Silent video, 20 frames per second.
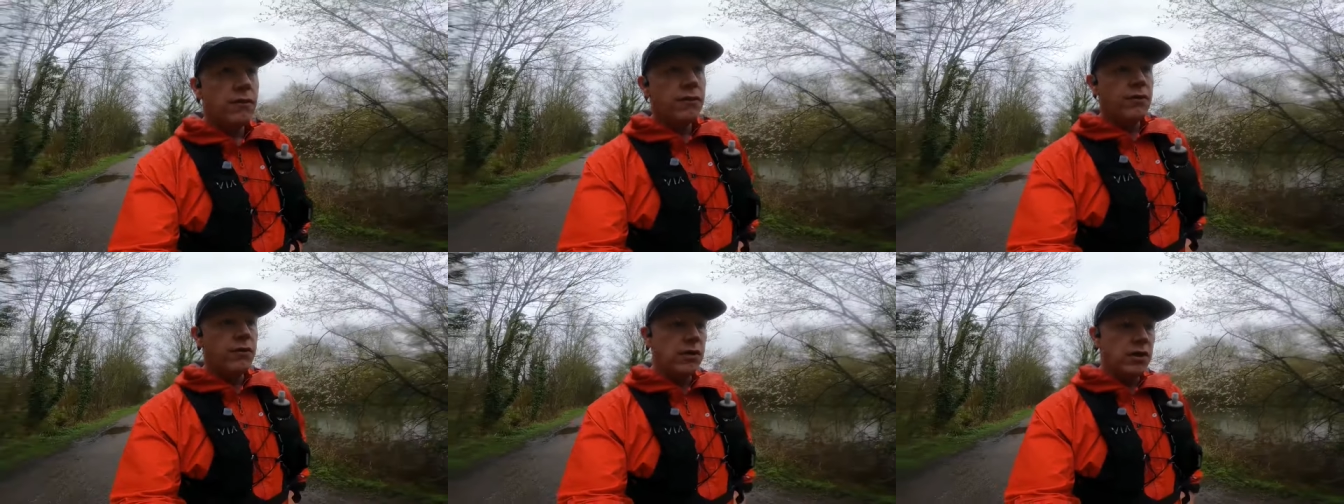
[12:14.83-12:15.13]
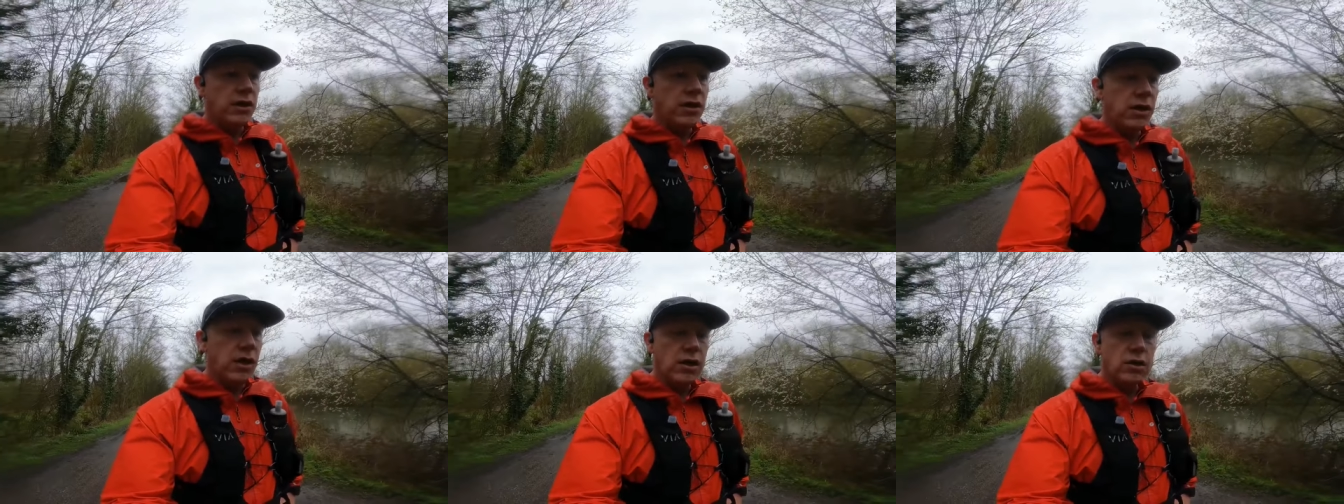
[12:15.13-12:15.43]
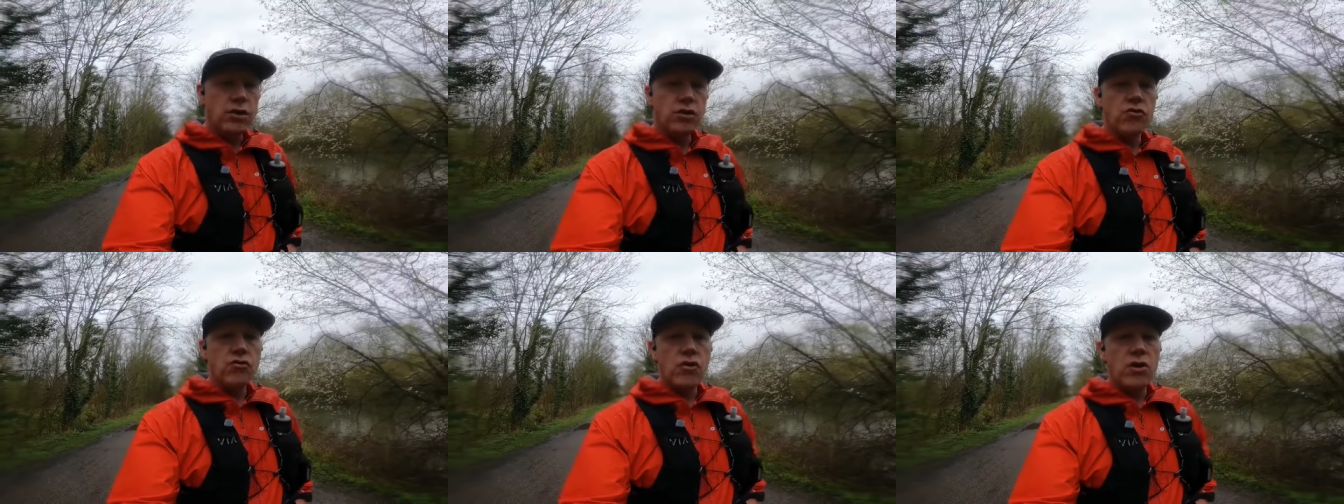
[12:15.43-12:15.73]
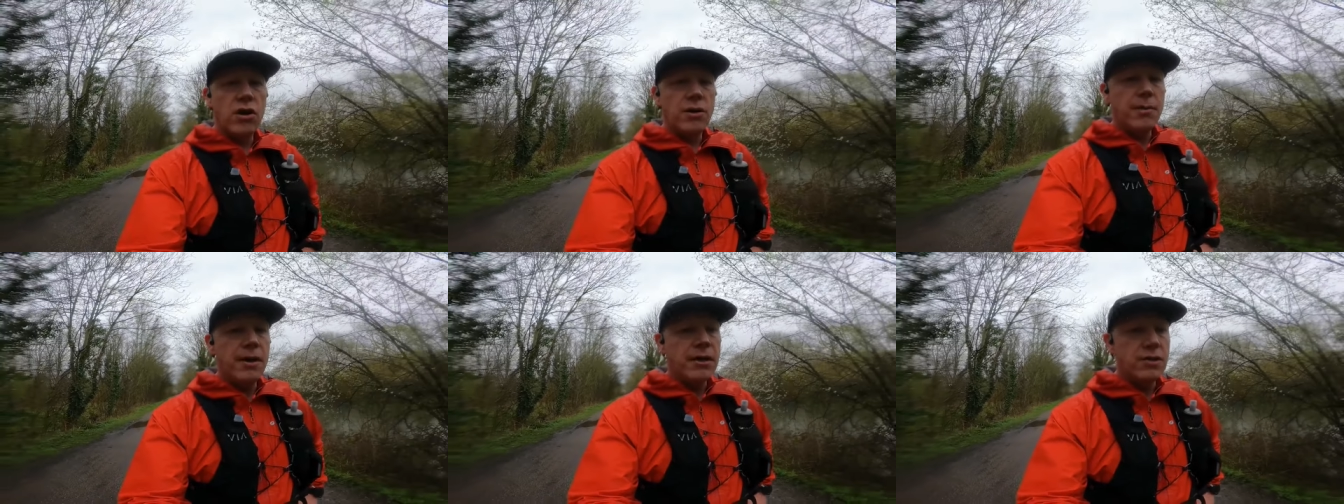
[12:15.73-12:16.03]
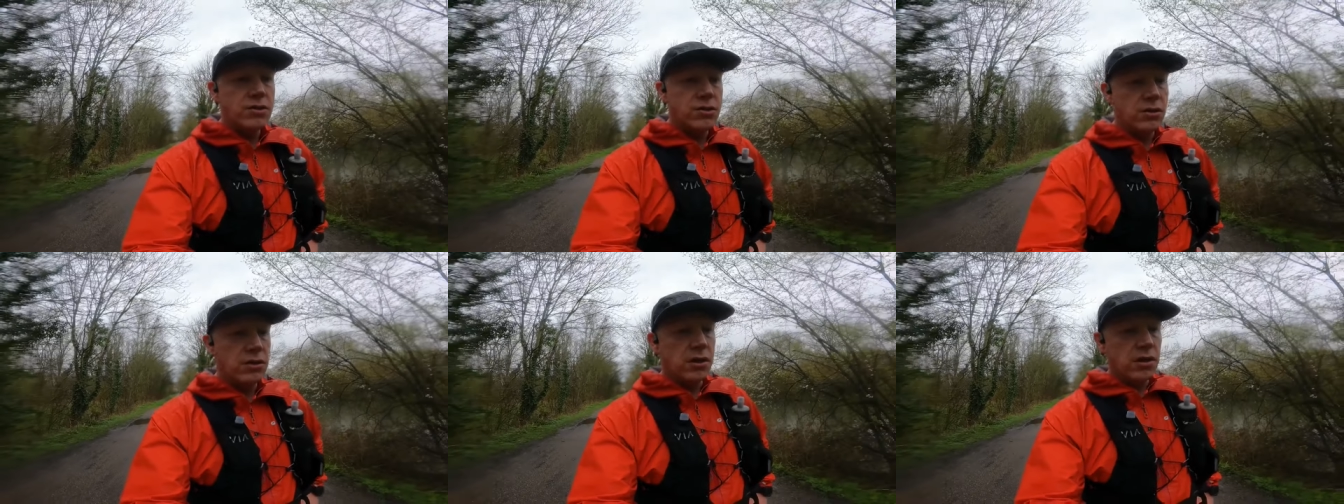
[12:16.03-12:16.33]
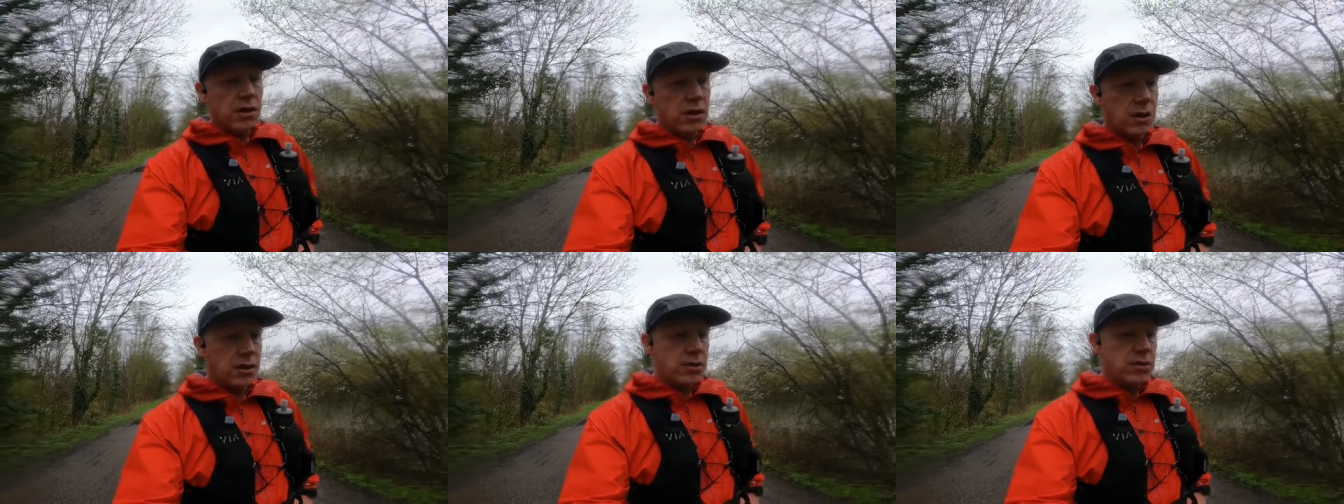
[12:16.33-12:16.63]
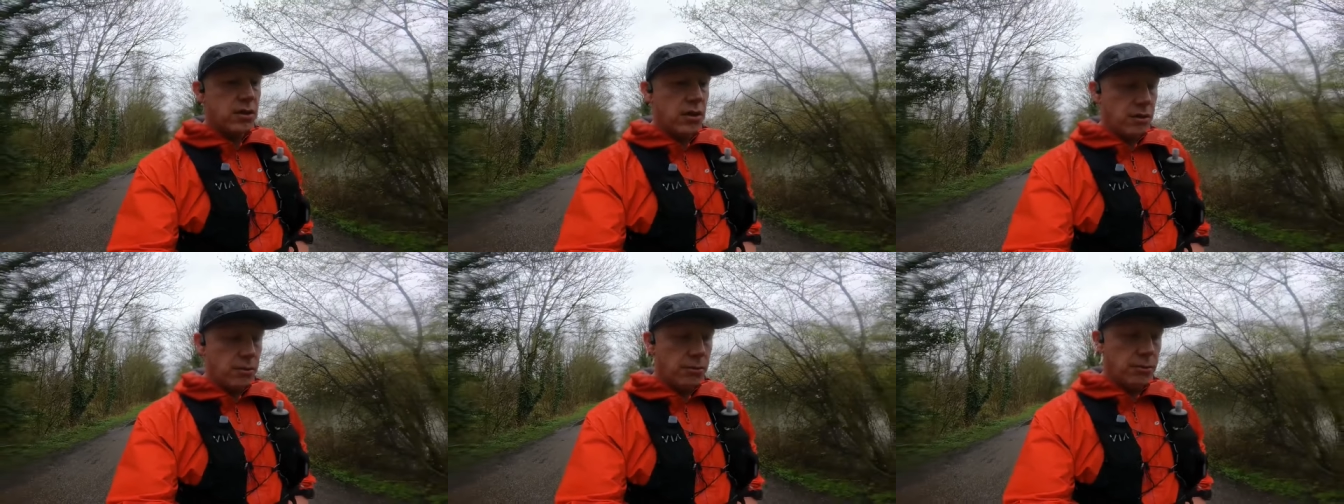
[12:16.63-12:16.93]
for the uh, the drier months of the year.
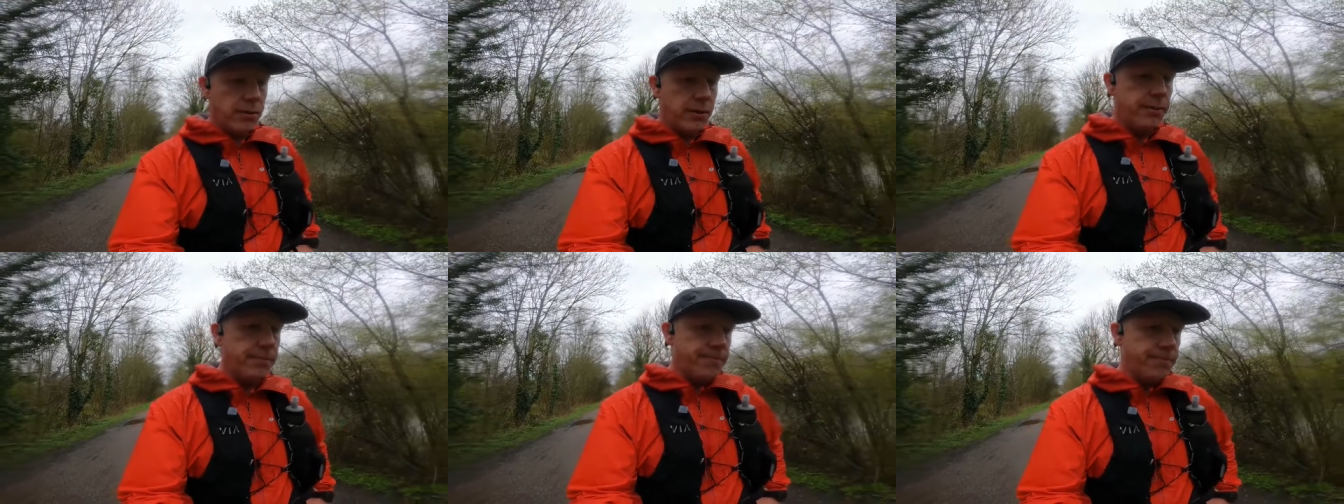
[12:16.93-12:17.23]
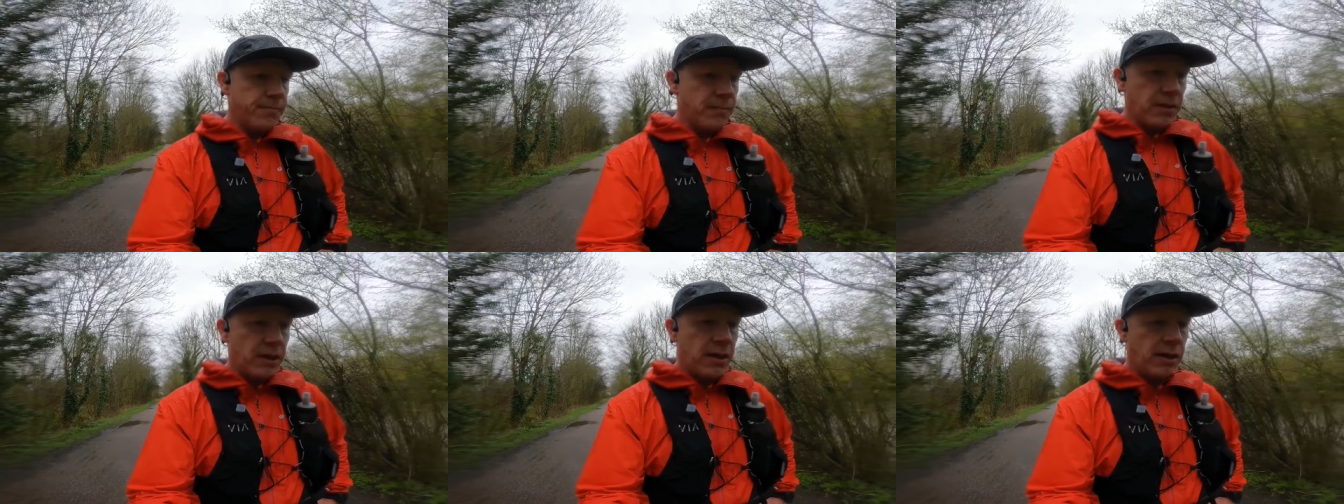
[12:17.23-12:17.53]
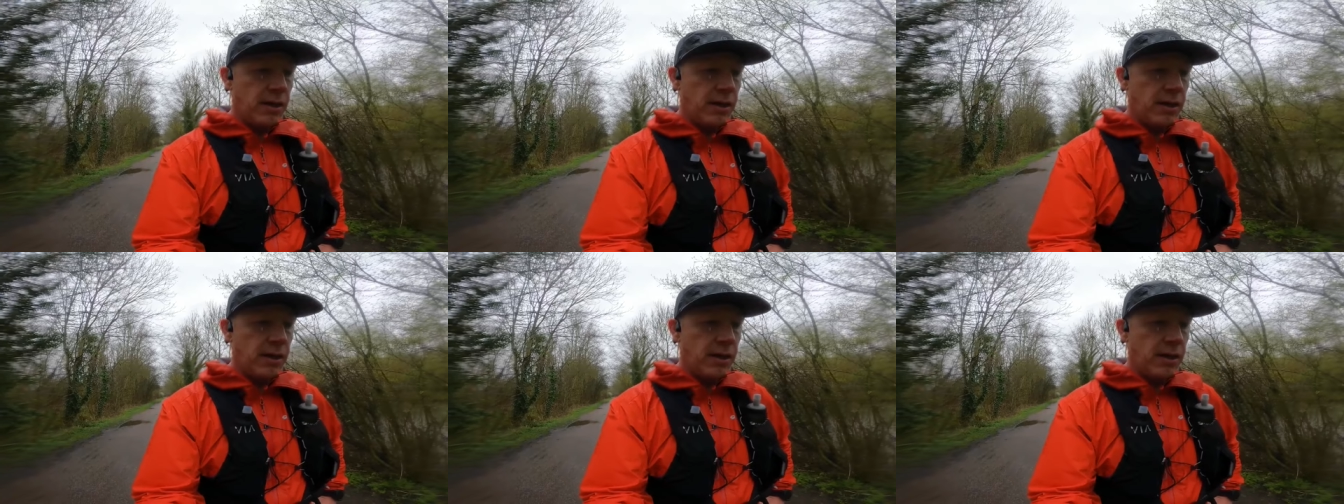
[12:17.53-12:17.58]
So um,